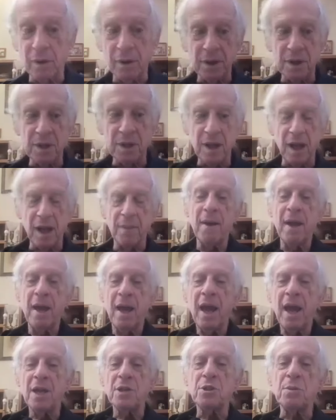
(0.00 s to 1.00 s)
all the time,
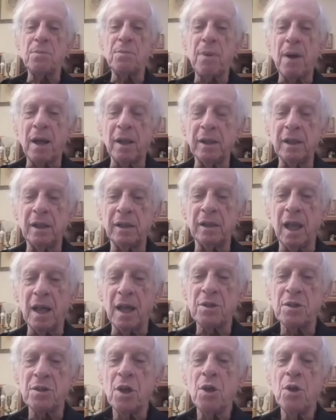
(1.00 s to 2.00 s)
as a
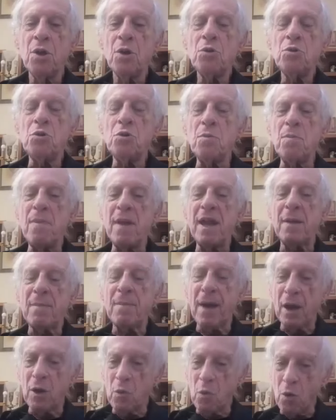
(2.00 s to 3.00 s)
polyglot to make
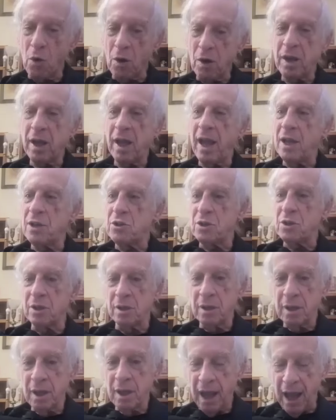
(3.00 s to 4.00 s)
my work as
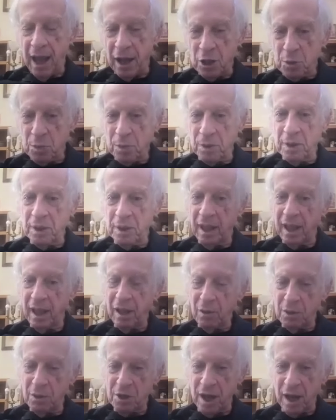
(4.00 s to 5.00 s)
an expert in
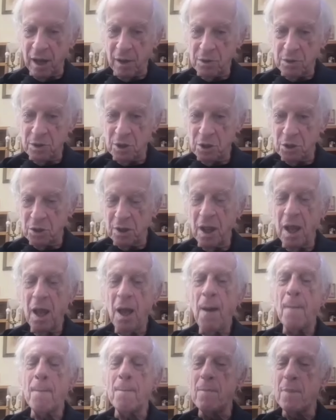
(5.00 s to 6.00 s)
language acquisition
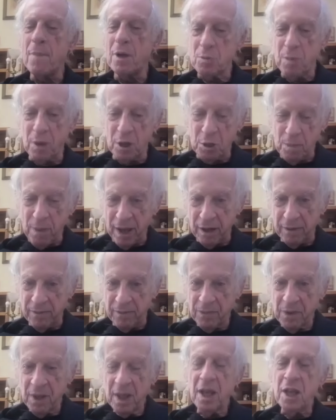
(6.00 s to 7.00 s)
much, much
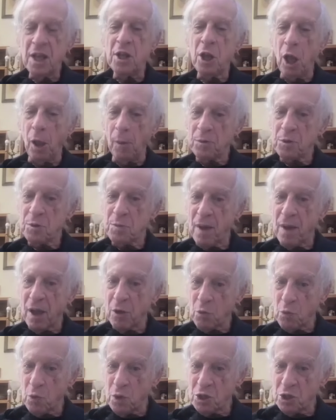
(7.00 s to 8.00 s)
better. It helps my
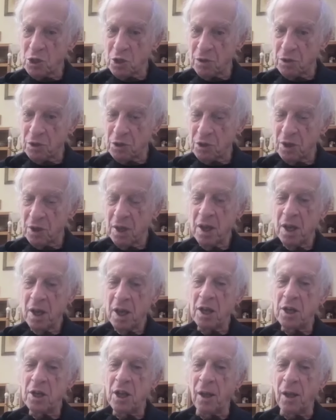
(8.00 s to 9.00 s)
research,
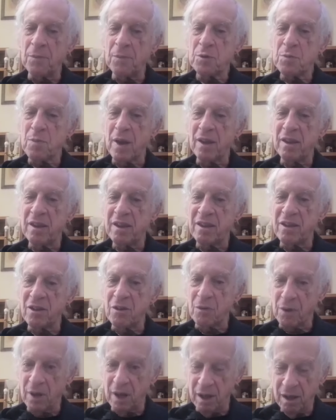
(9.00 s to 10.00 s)
it helps my
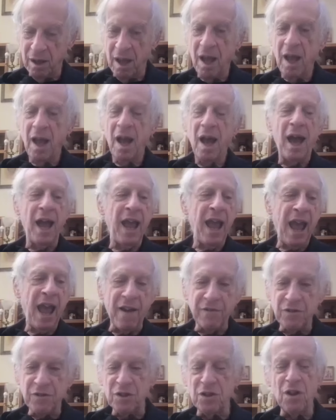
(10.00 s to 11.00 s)
theory. I
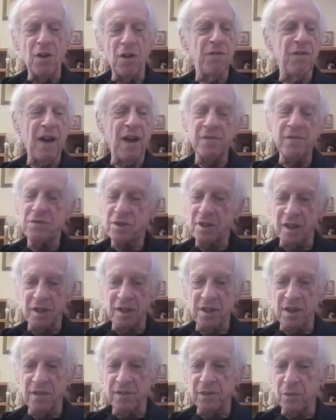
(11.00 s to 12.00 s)
have to know five, six,
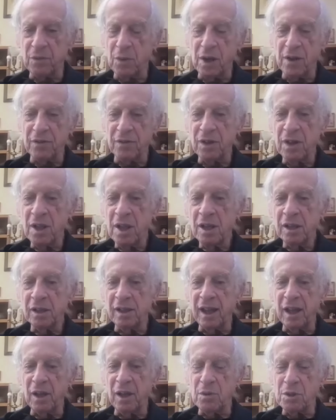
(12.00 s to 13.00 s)
seven, whatever
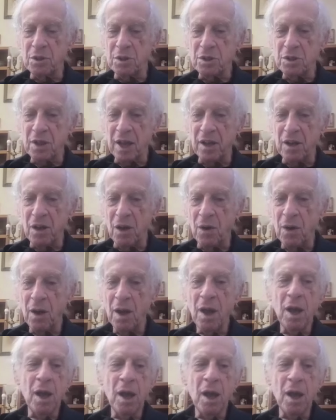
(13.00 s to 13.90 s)
languages I know,